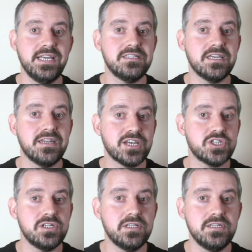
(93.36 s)

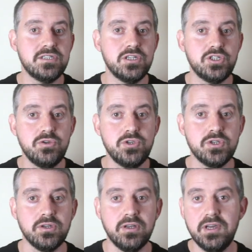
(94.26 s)
international
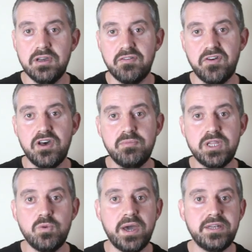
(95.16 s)
institution,
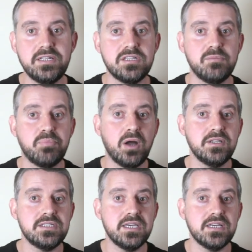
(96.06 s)
firmly wedded to the
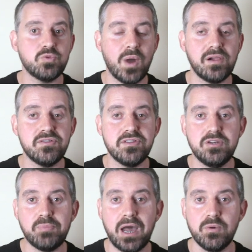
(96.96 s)
politics, wealth
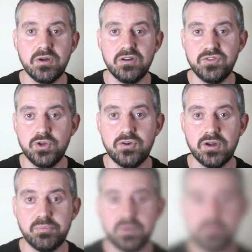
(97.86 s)
and power of
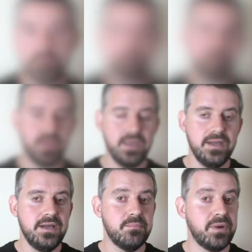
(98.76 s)
Europe.
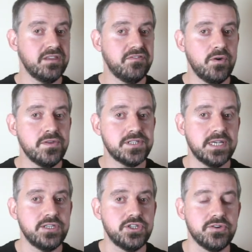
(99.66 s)
By the 4th
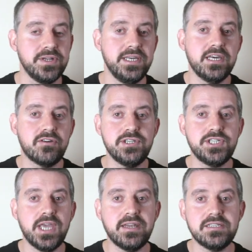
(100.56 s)
century,
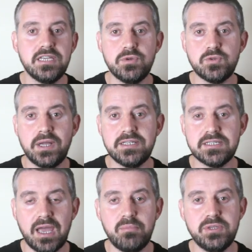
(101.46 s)
Christianity was well
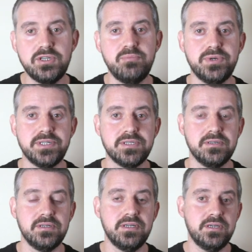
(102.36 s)
established in
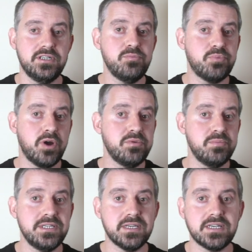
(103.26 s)
Britain and had
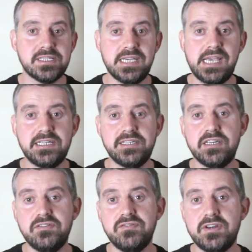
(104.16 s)
probably succeeded in
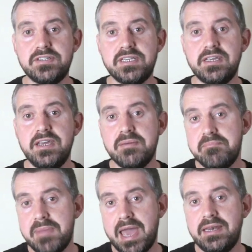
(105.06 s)
converting
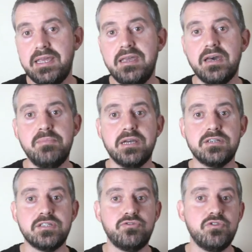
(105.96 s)
many
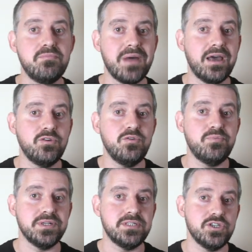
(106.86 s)
amongst the
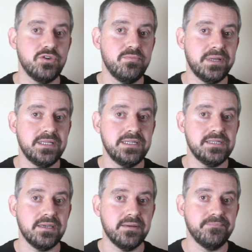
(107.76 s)
Romano-British
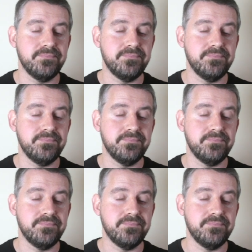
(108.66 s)
nobility.